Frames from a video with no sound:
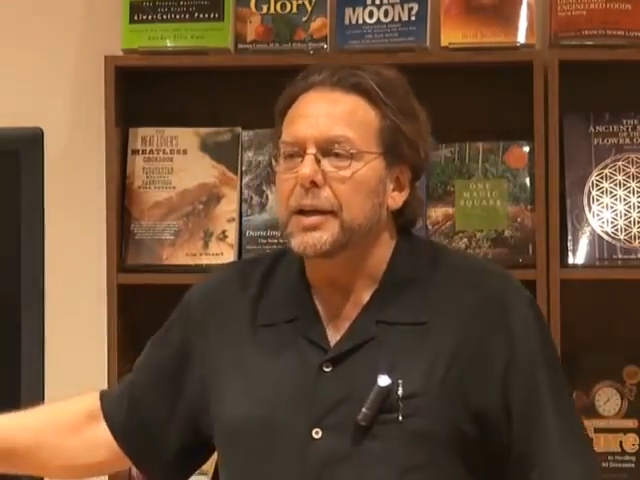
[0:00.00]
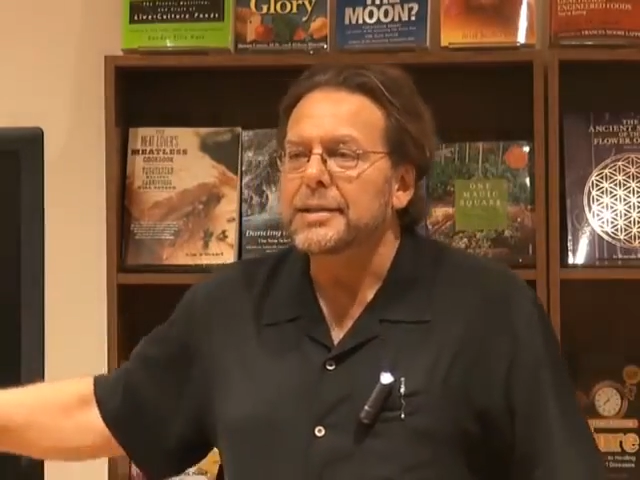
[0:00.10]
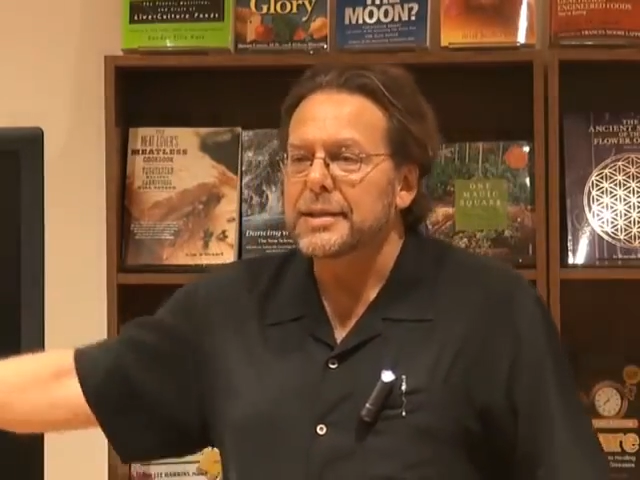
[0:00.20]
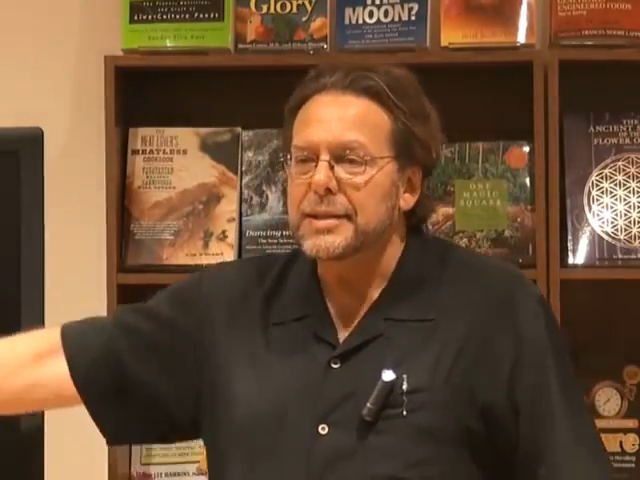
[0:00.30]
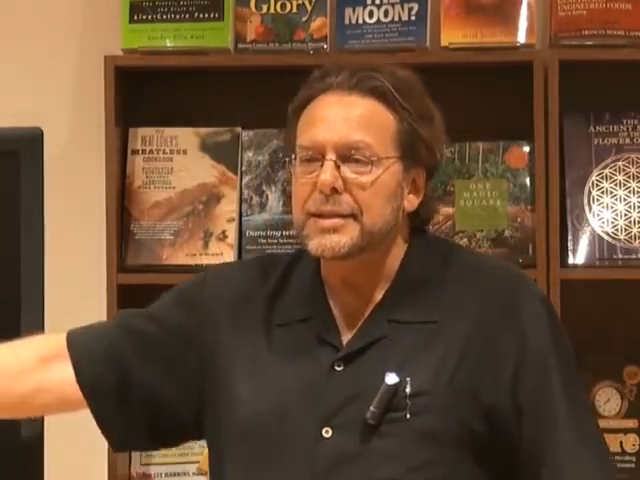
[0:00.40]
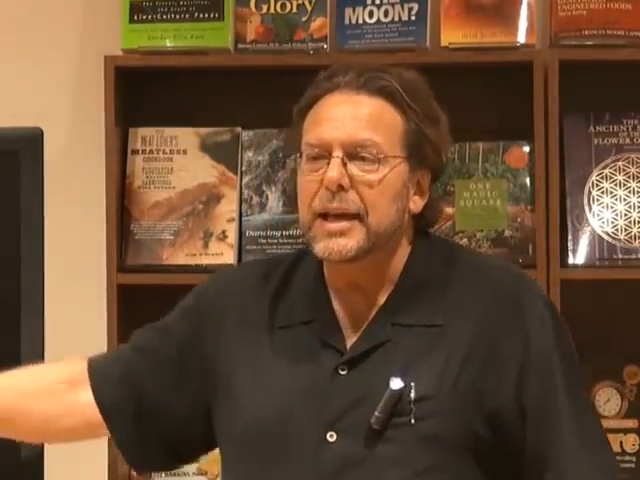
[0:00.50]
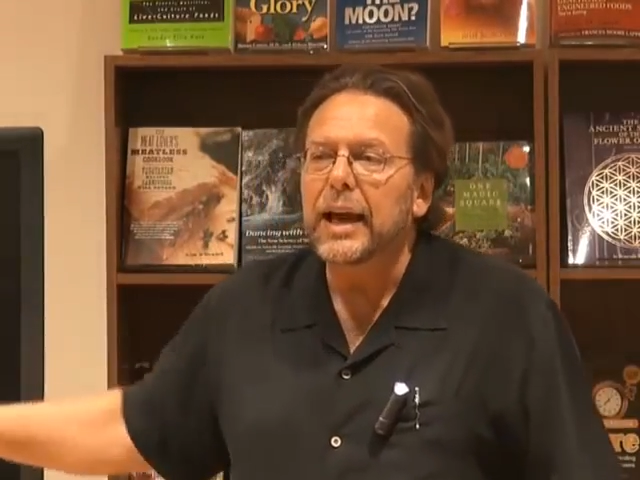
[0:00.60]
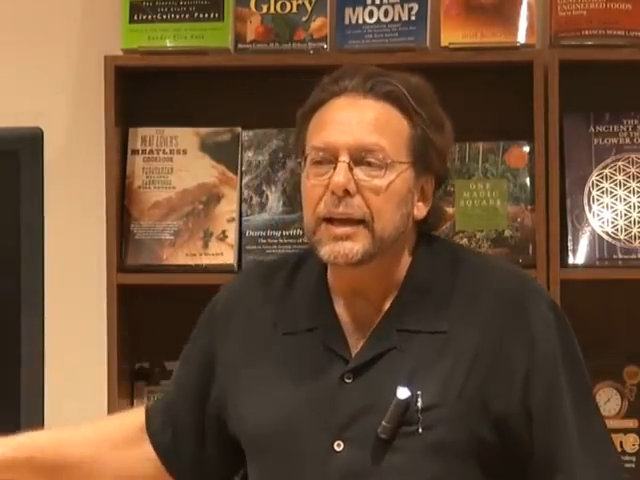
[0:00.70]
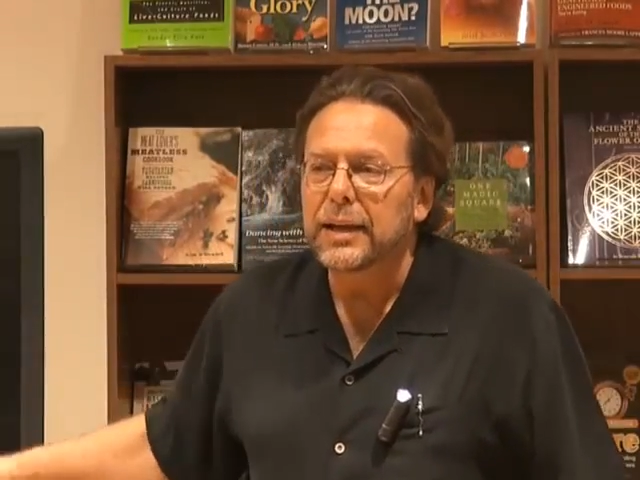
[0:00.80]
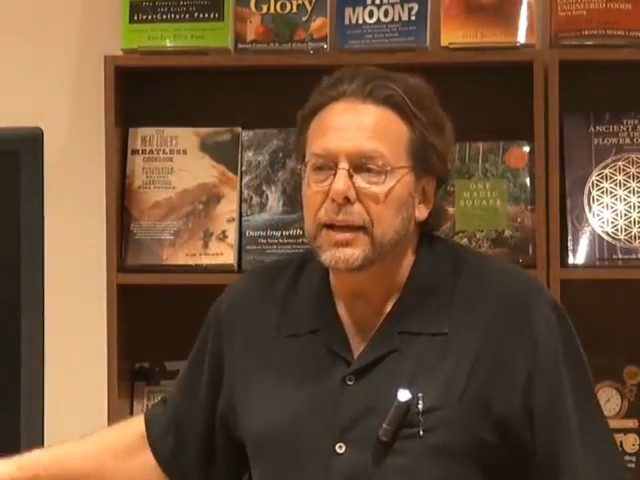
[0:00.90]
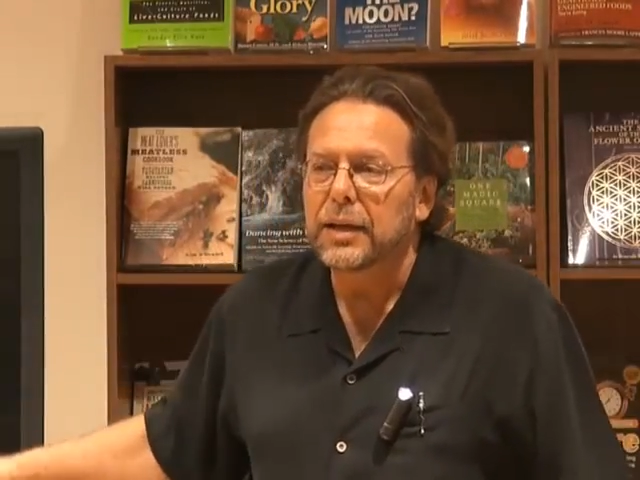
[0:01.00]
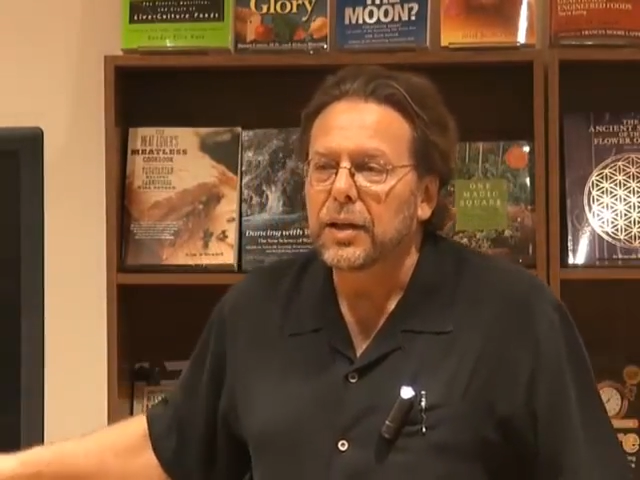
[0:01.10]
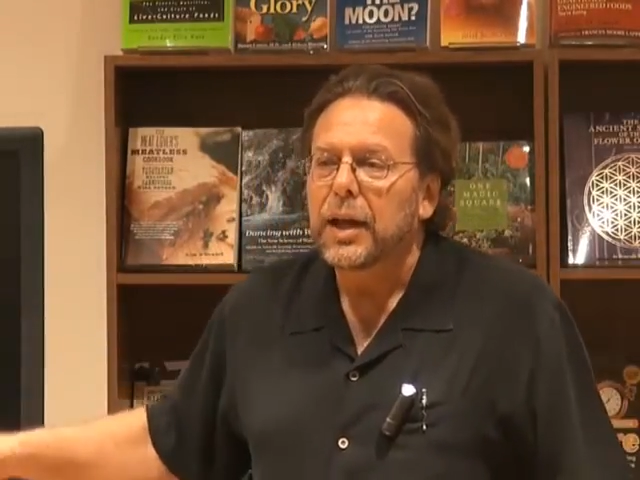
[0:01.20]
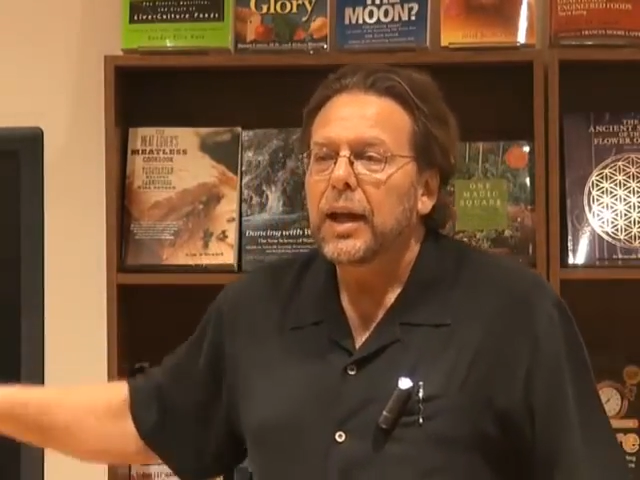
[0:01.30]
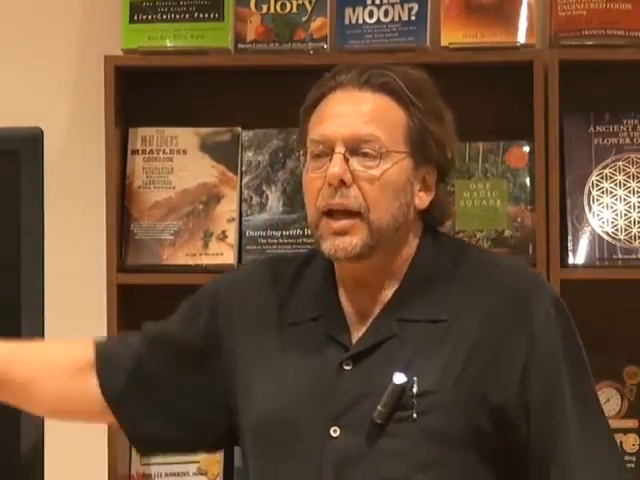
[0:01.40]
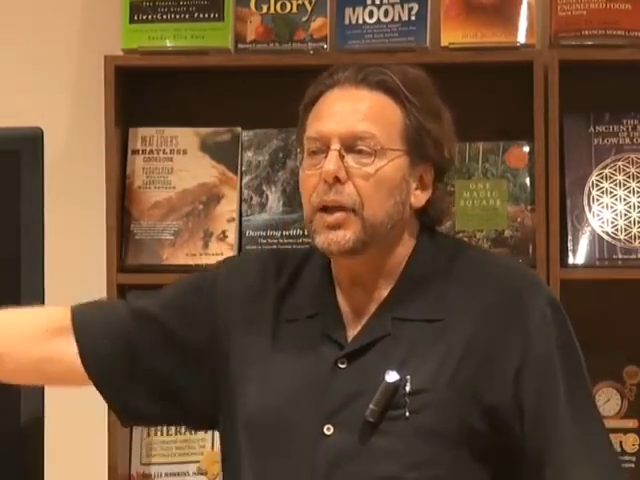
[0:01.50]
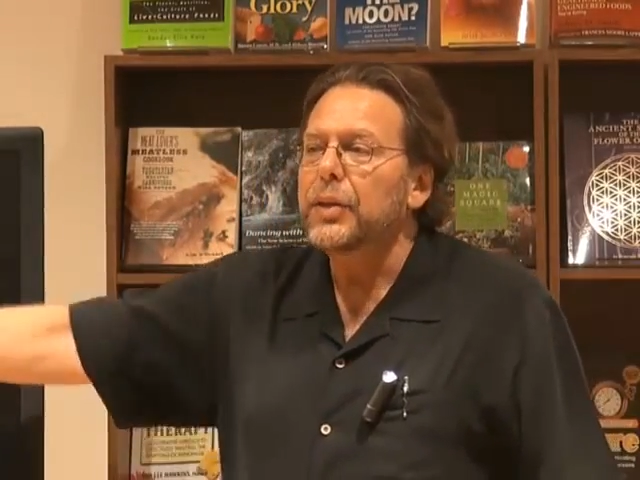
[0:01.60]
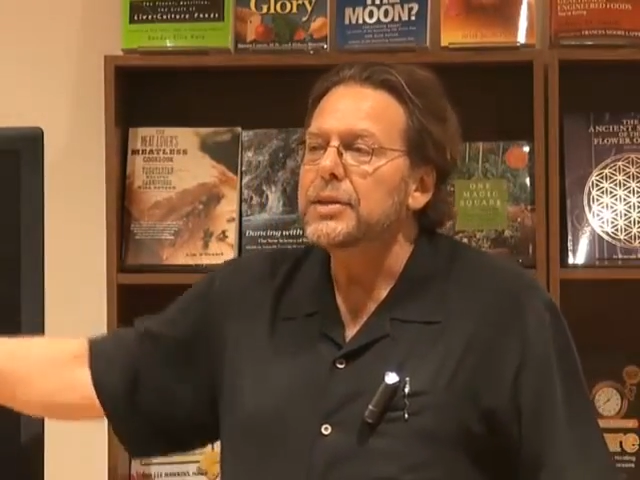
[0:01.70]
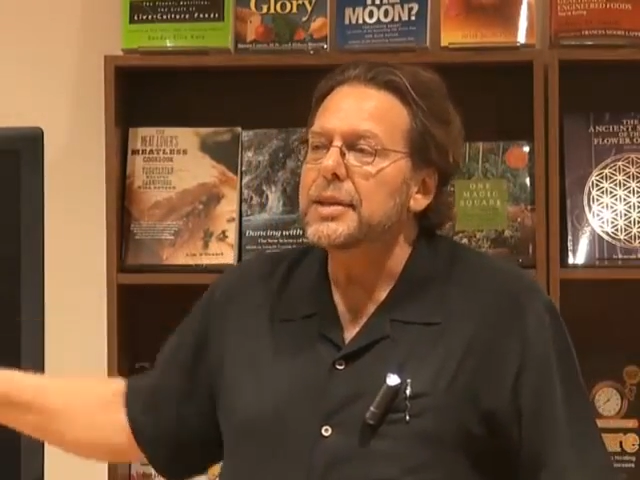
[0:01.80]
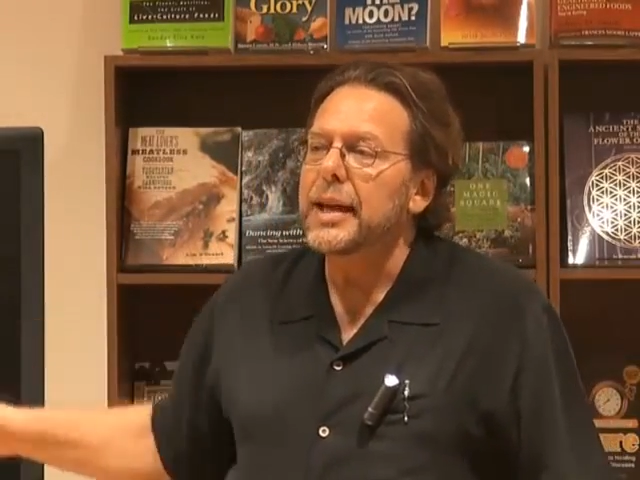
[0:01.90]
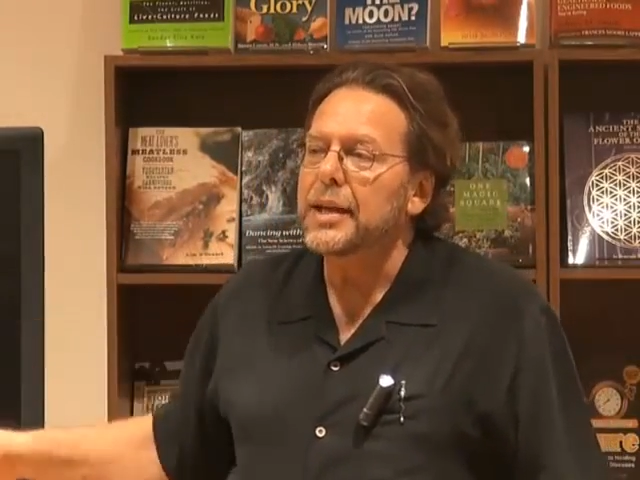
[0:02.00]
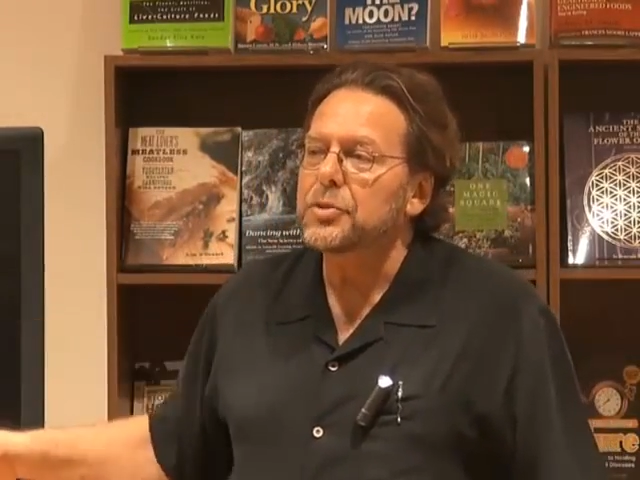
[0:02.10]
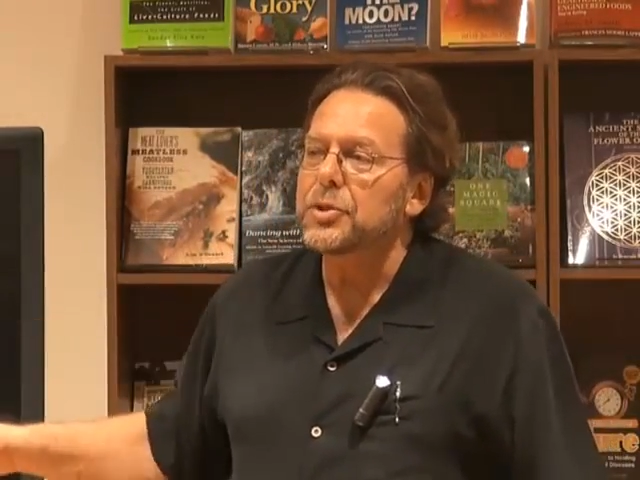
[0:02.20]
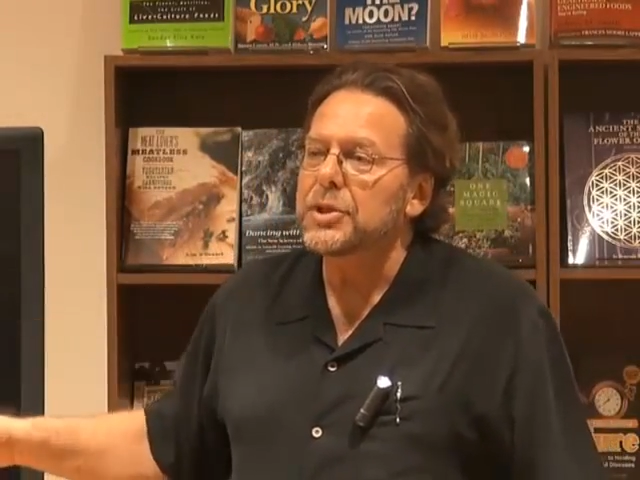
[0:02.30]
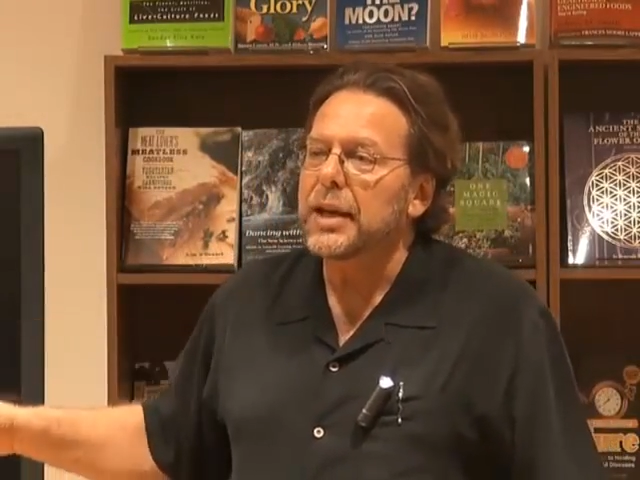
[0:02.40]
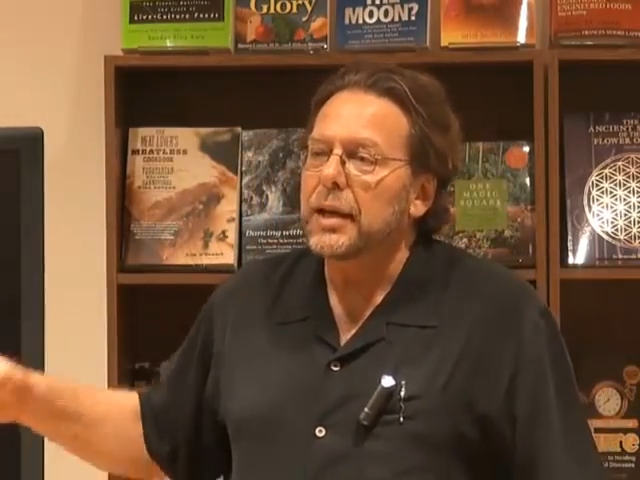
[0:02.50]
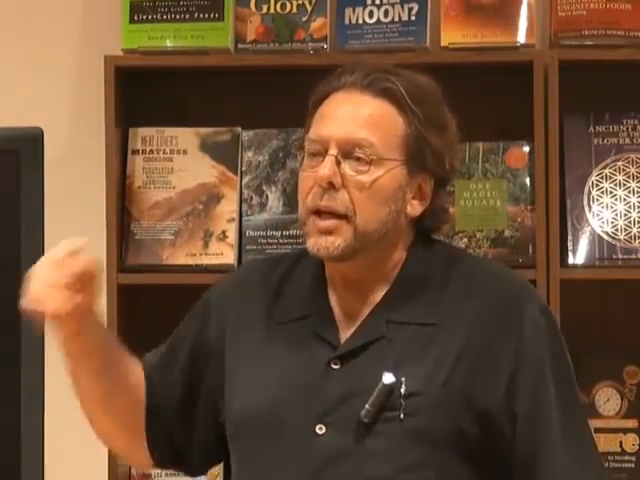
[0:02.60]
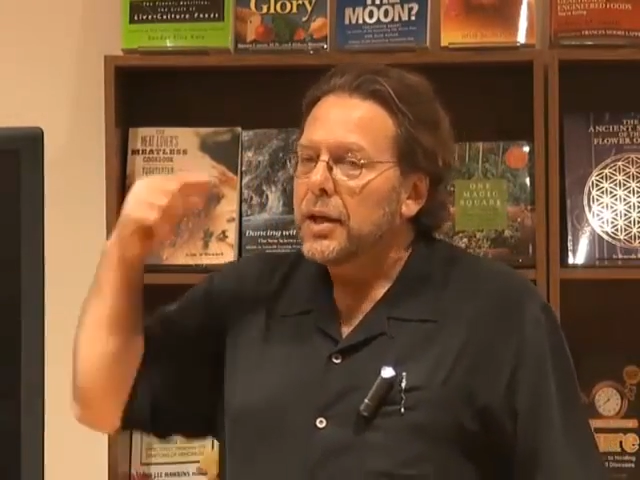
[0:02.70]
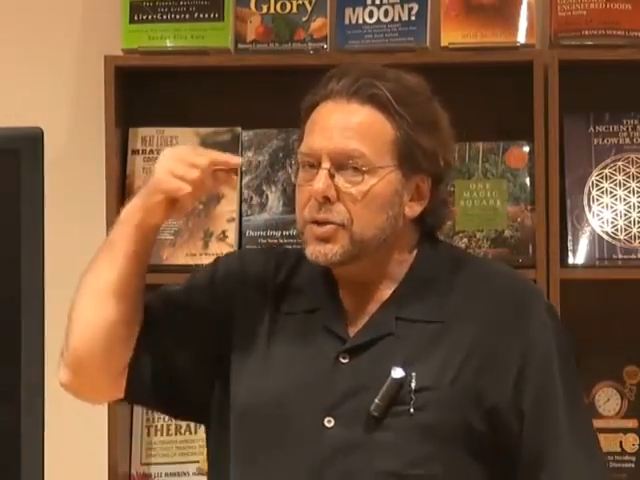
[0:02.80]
It's designed to heal. Health is the natural state.